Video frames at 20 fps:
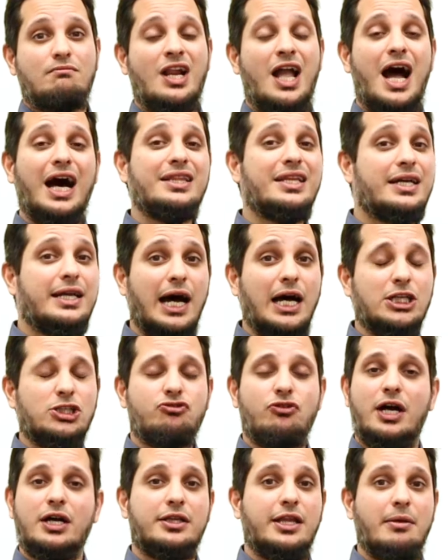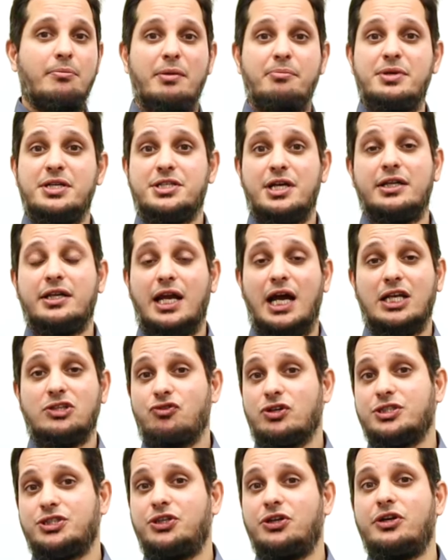Under contract, they maybe signed the
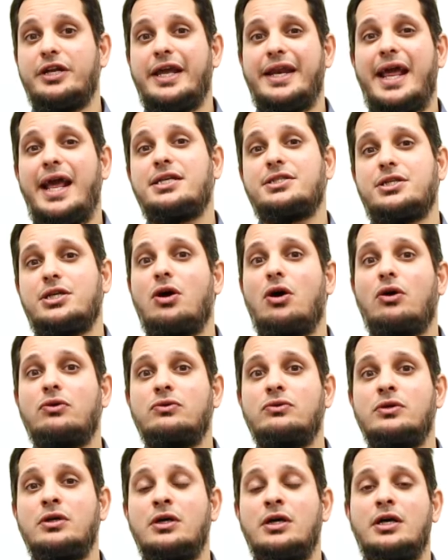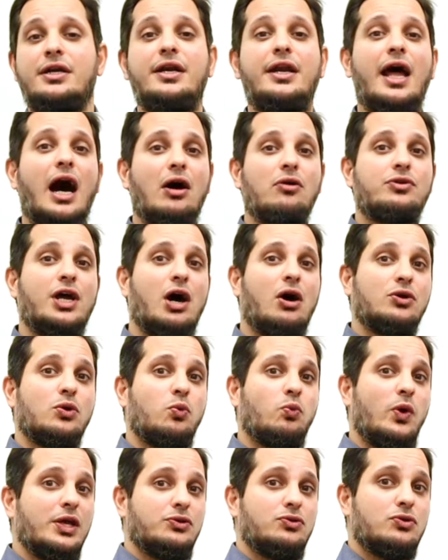contracts 30 days ago. Now they're on the
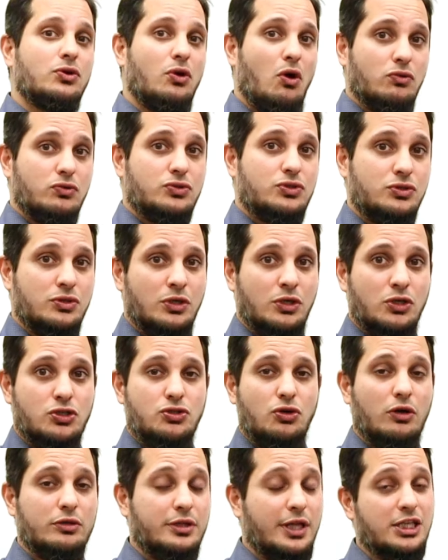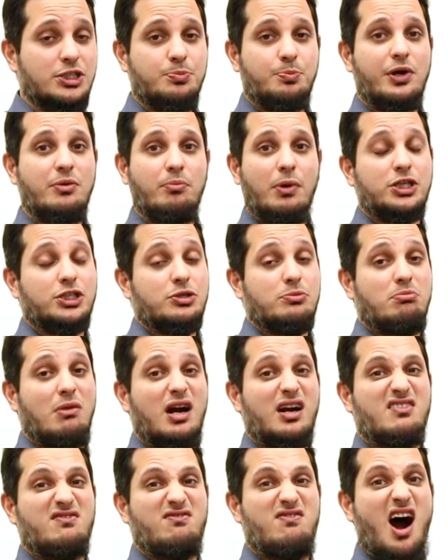way to close. So that's pretty much a
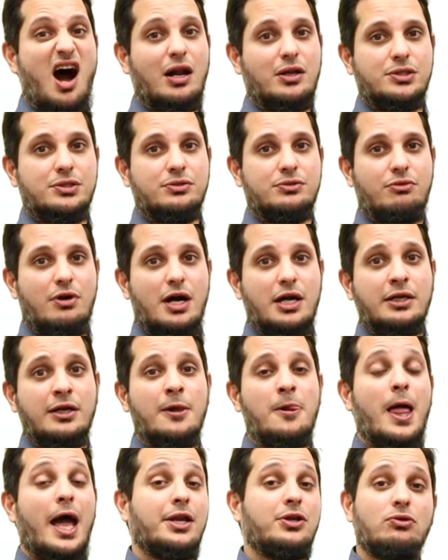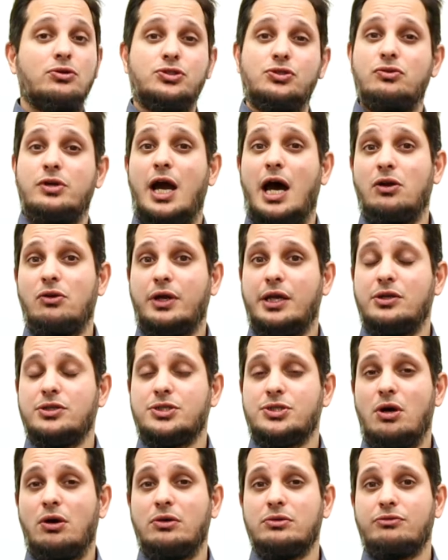market value, right? And you also got to look at the
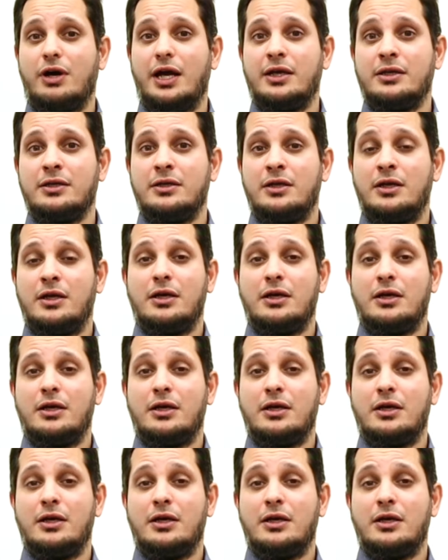sold, right?